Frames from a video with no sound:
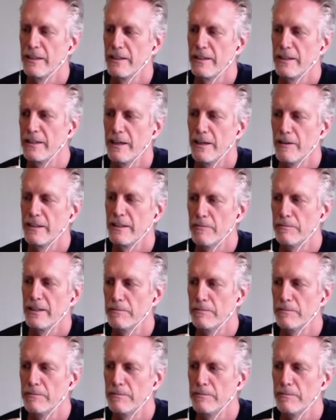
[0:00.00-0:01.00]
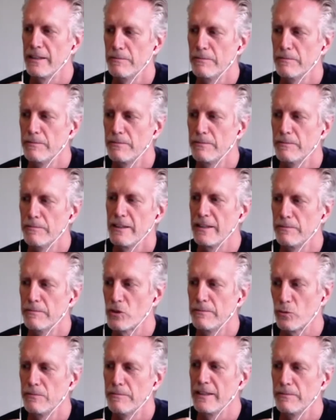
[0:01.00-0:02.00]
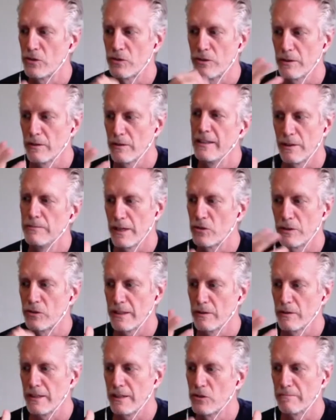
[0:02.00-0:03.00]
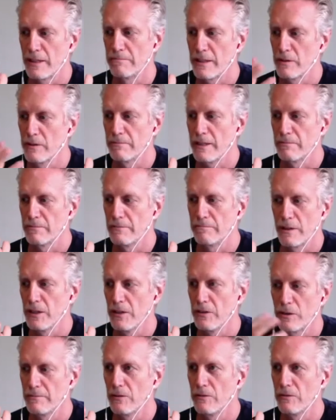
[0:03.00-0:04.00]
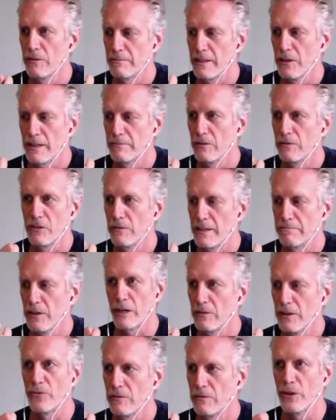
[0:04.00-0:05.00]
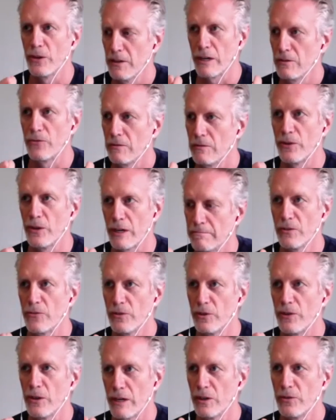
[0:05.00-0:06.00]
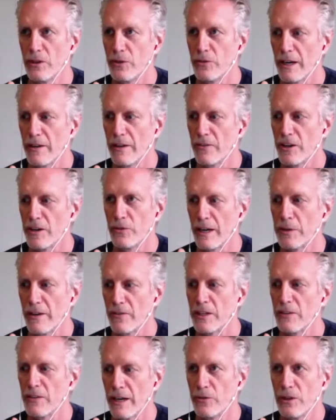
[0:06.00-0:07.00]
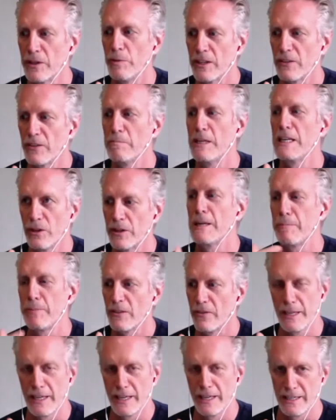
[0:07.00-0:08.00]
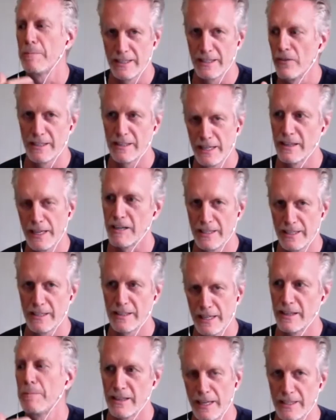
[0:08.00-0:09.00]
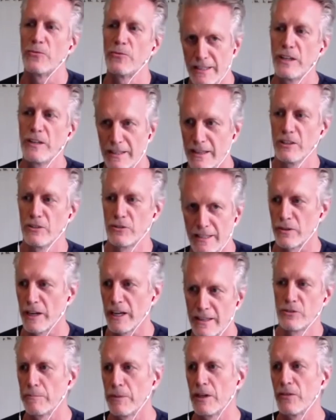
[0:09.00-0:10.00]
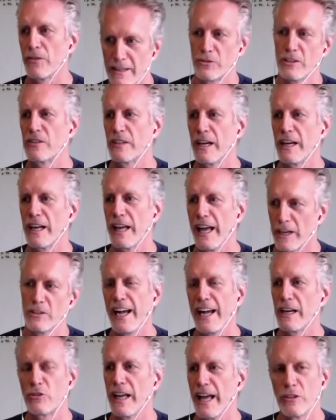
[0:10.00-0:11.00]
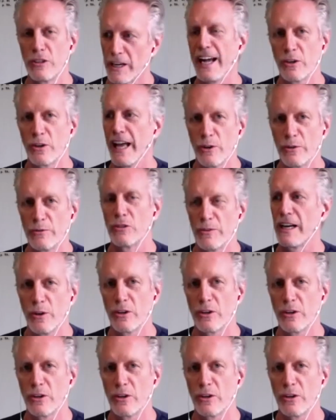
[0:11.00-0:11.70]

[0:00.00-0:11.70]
um, which which I think you know is a great feeling if you if you arrive there but if you've been manipulated into there because the feeling's great but if it's not actually your own